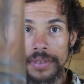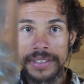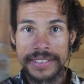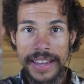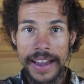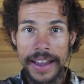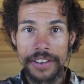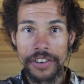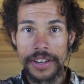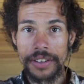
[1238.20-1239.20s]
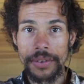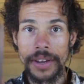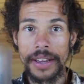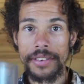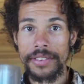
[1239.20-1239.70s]
Stay hydrated, you
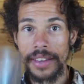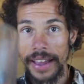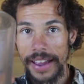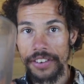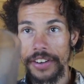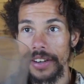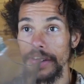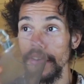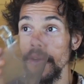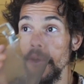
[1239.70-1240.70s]
guys. Stay hydrated.